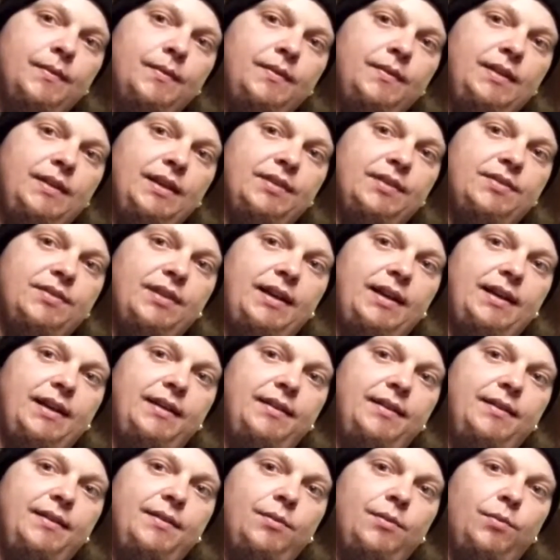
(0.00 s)
Deicide
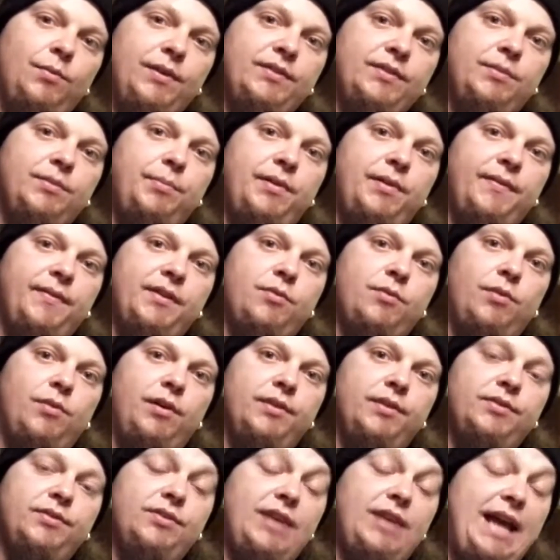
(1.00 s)
once upon the
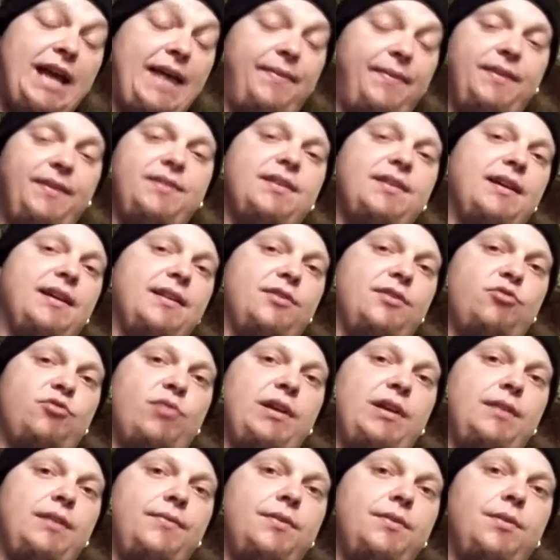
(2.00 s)
cross and the title
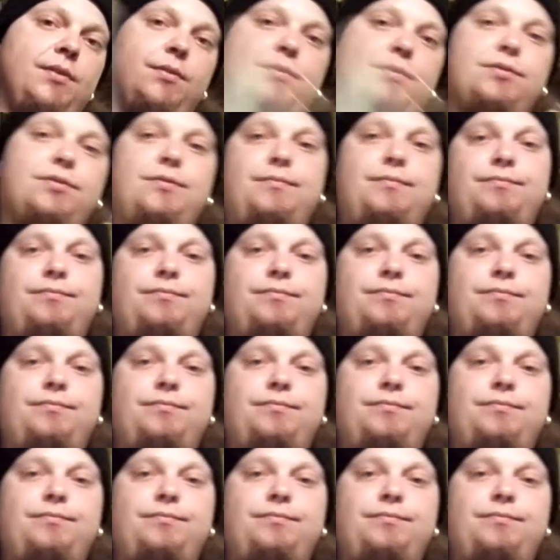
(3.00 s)
track of course